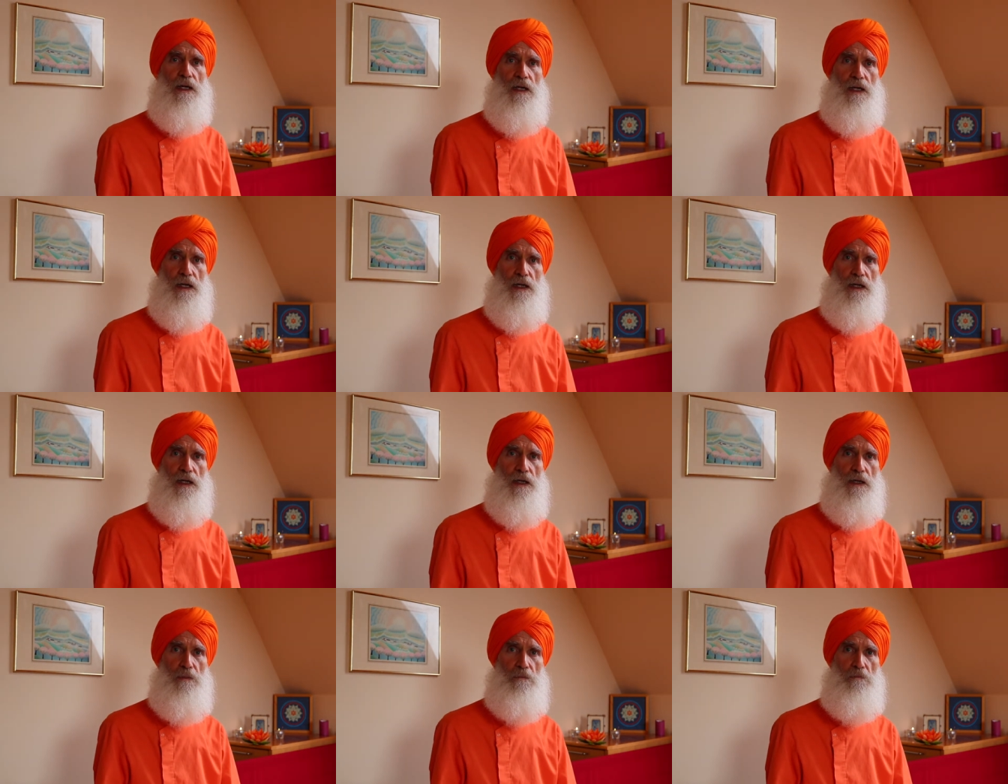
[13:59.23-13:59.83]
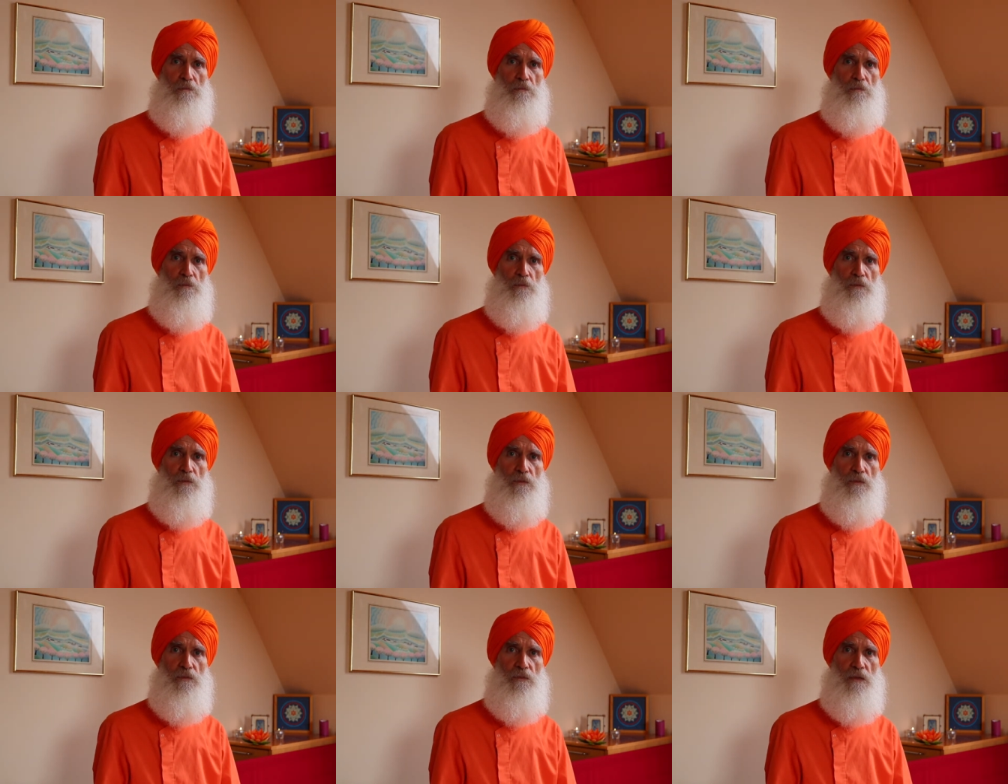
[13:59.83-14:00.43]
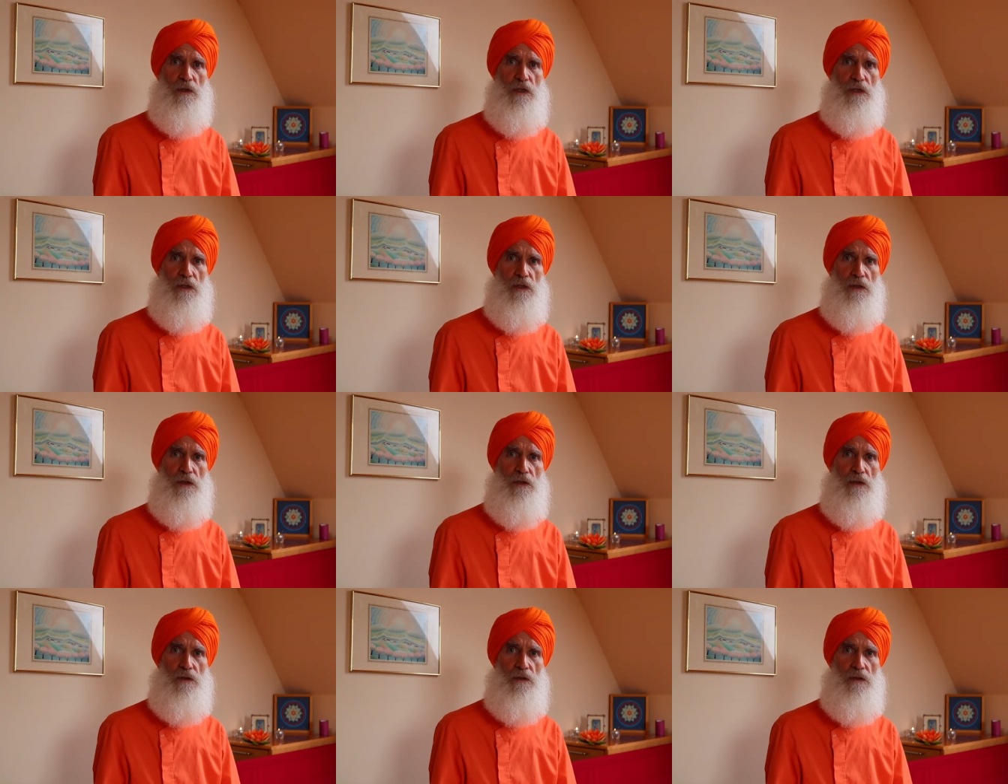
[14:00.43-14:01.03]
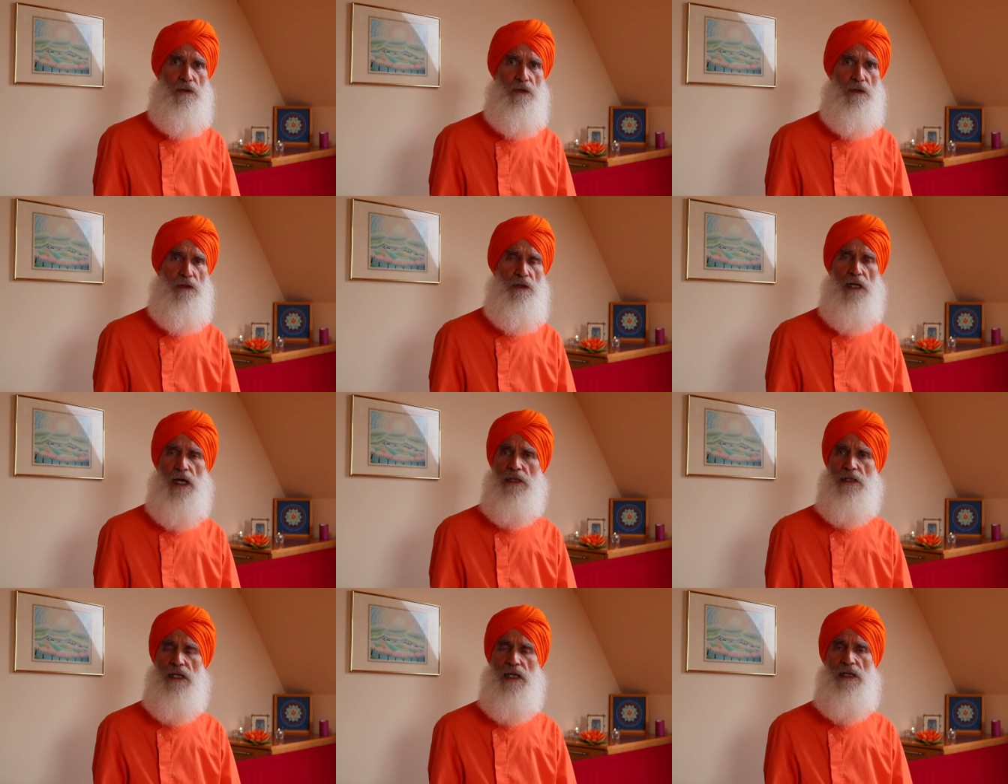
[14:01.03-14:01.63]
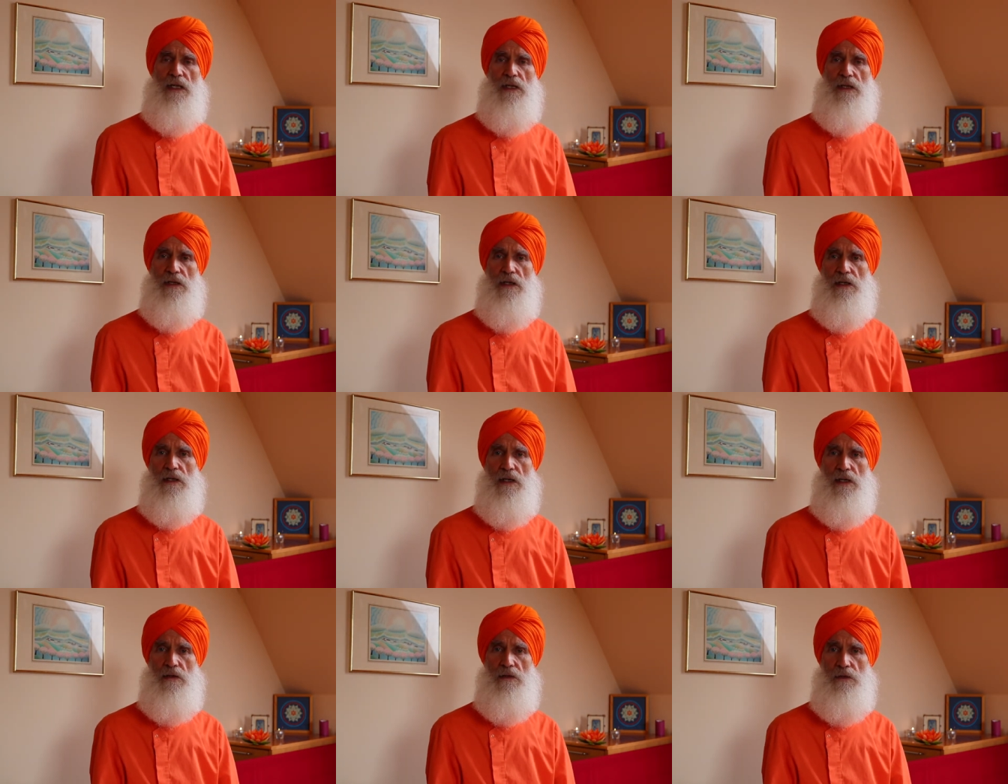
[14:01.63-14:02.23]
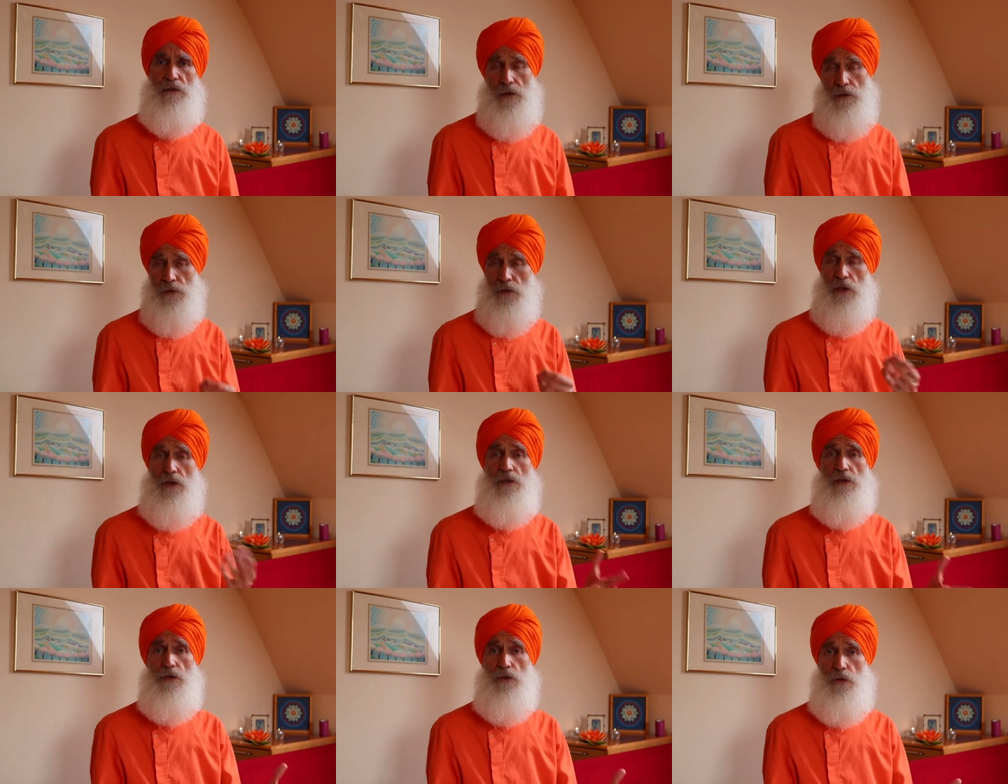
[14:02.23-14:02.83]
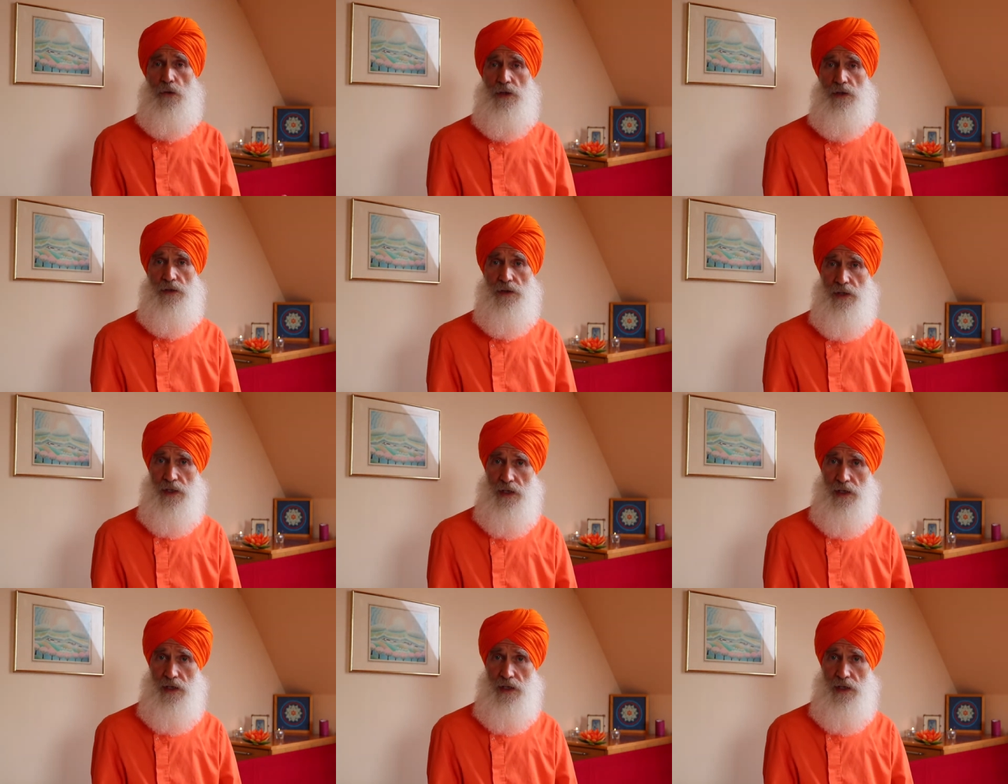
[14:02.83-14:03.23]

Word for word: um, not getting, you know, thoughts are going to